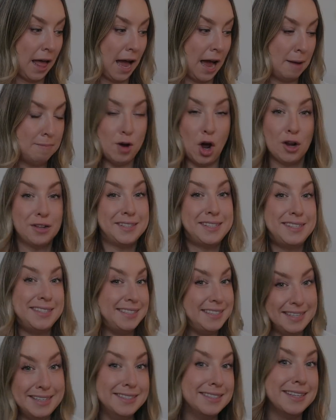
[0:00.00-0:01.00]
I'm not
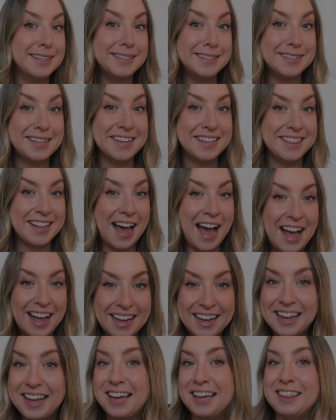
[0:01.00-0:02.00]
seasoned in
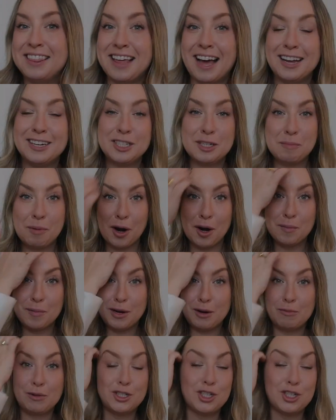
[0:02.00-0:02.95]
that department,